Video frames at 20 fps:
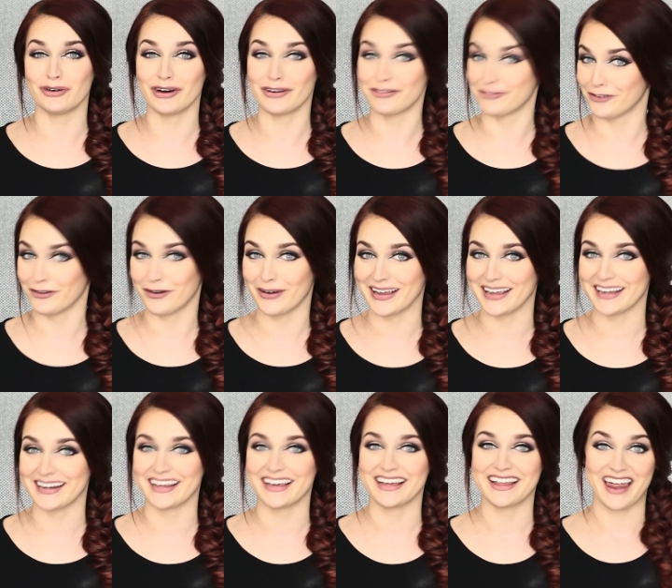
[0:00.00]

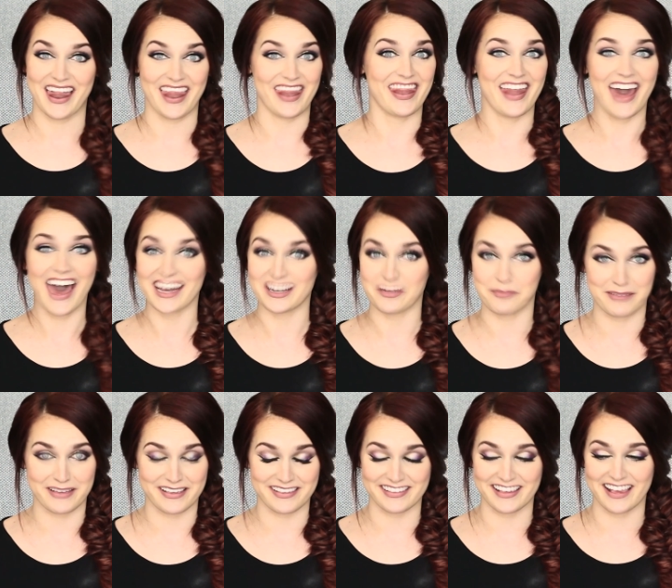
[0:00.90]
avoid that
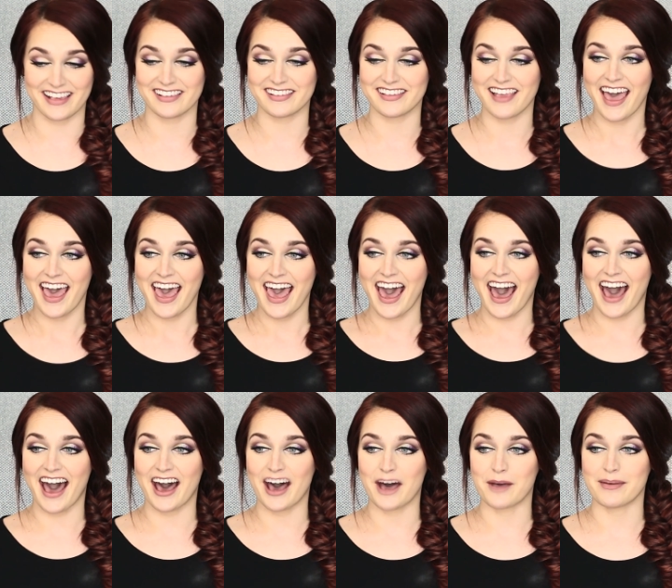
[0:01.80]
business.
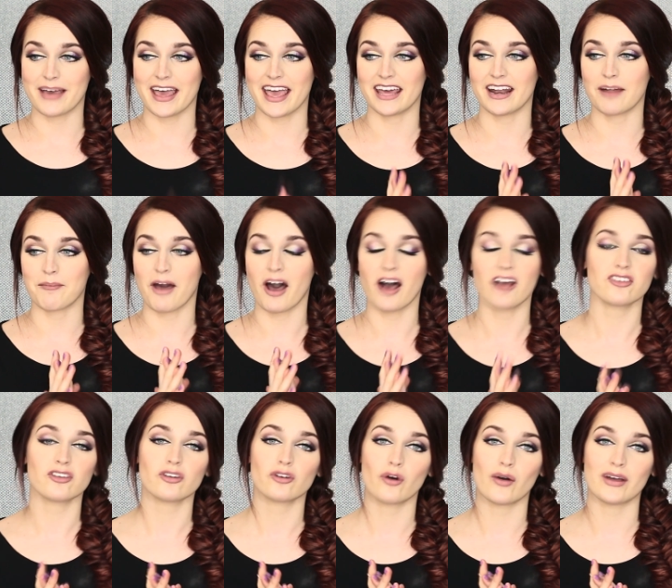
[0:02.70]
Um, and I'm
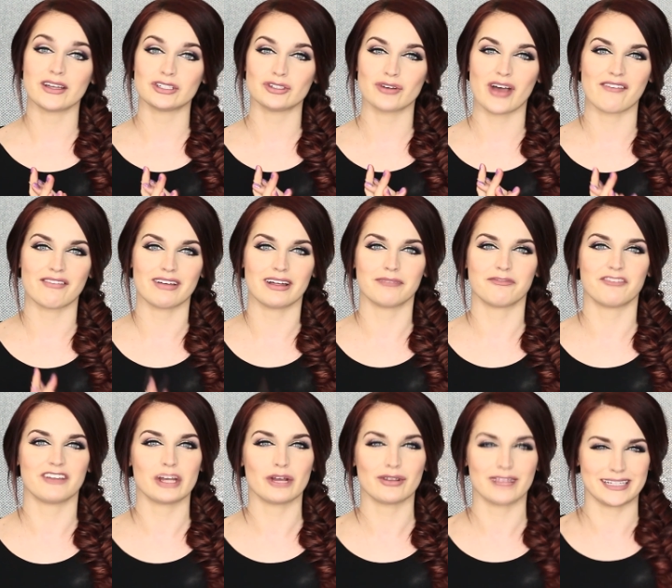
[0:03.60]
also going to have a
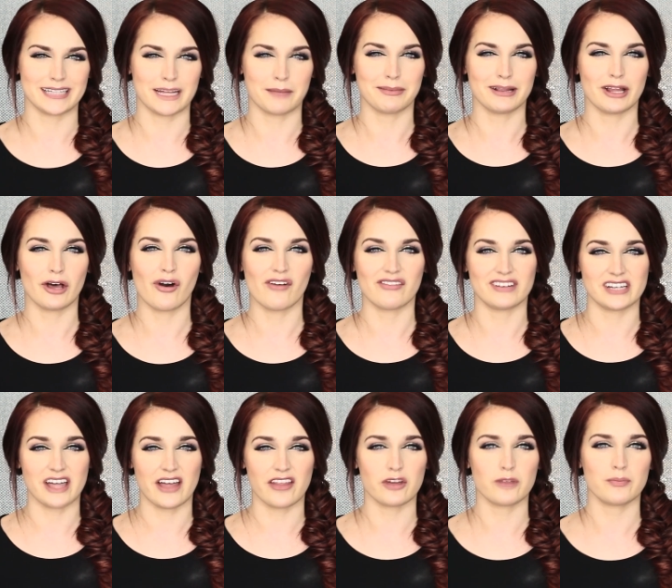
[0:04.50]
video linked down below of
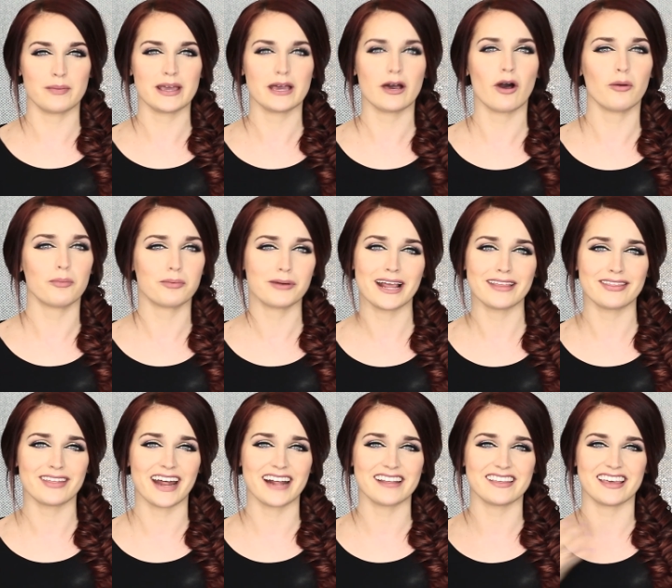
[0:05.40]
another big old
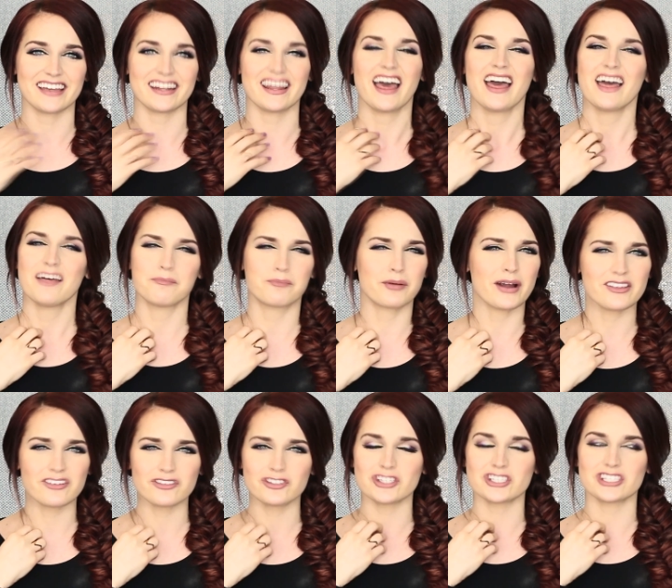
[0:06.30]
braid that I did.
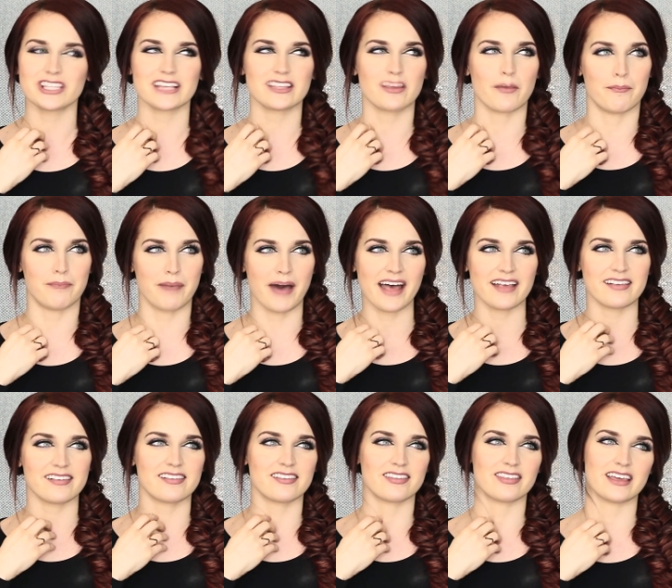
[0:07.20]
Braids are just like the
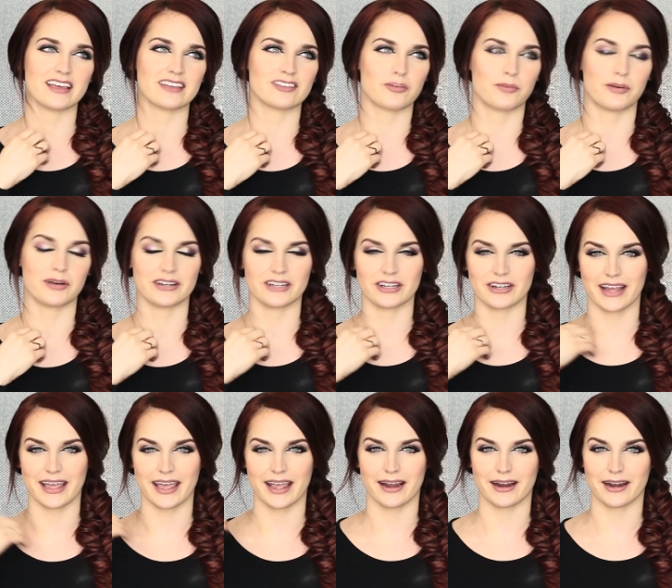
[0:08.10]
best thing to put in your
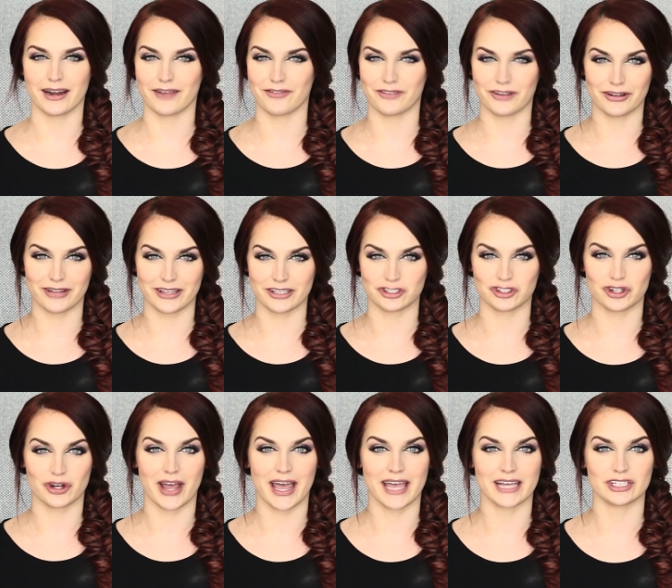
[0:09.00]
hair if you're like
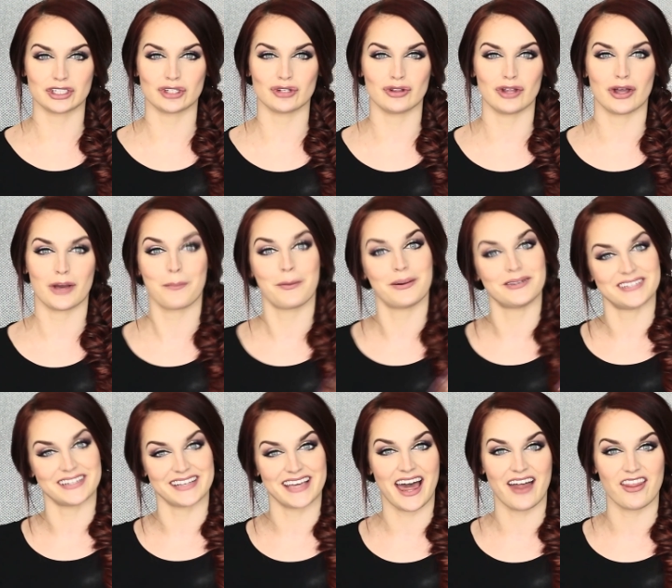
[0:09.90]
trying to look put
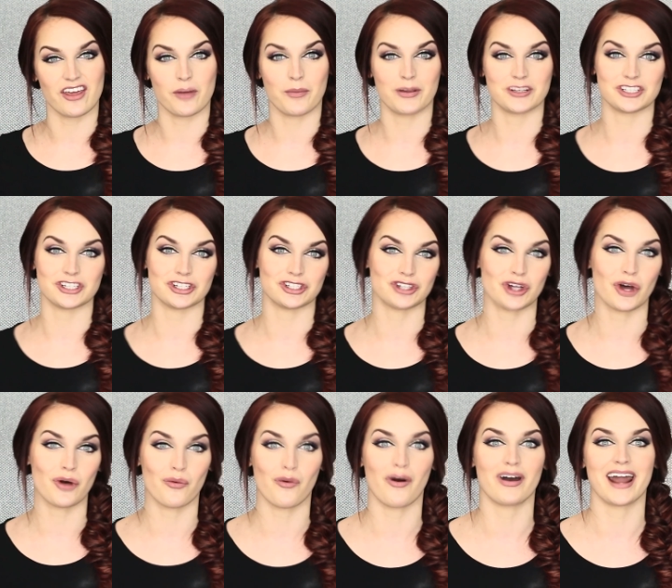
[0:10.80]
together but you
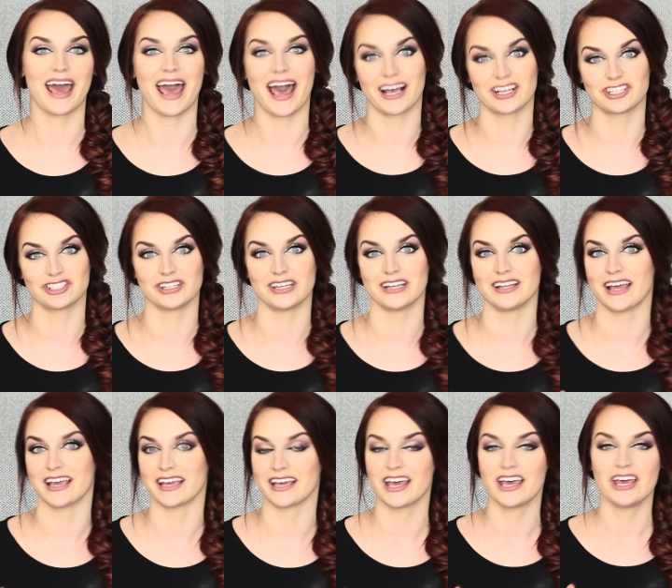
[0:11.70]
don't want to actually
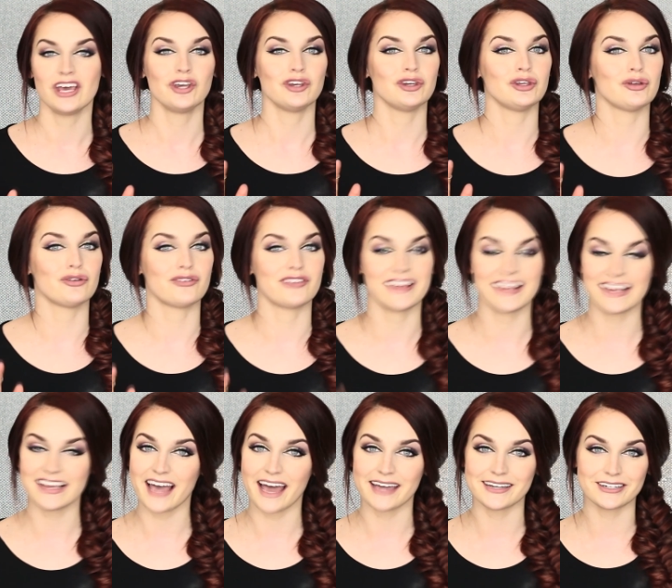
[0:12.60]
like use
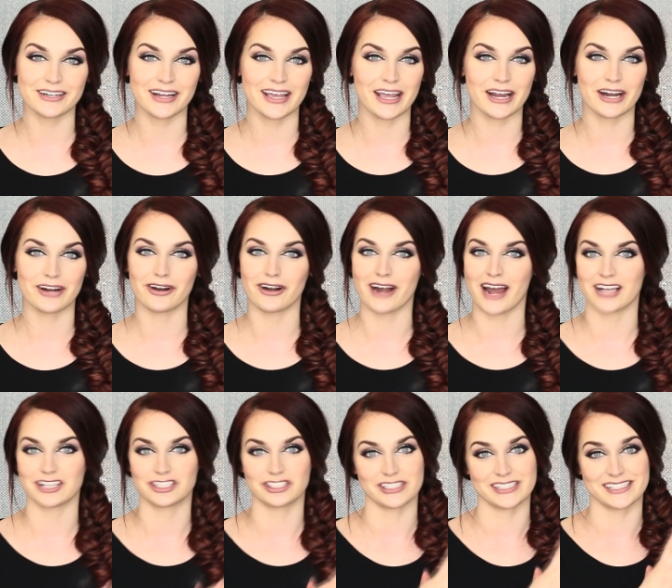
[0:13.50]
heat on your hair or
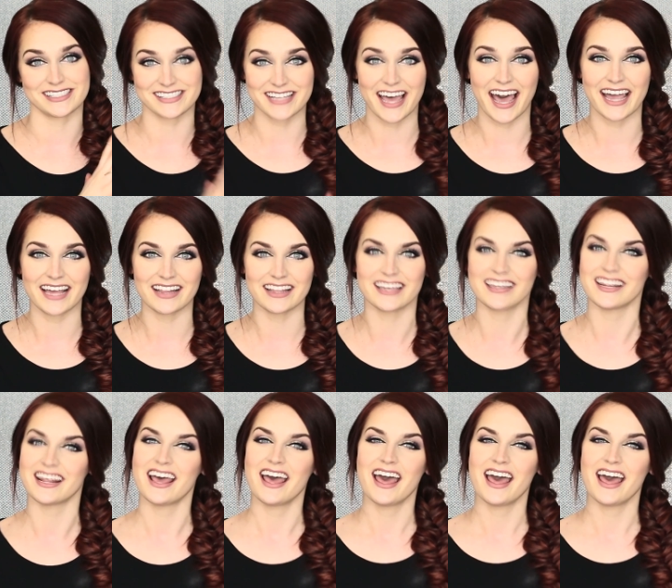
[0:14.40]
actually style it.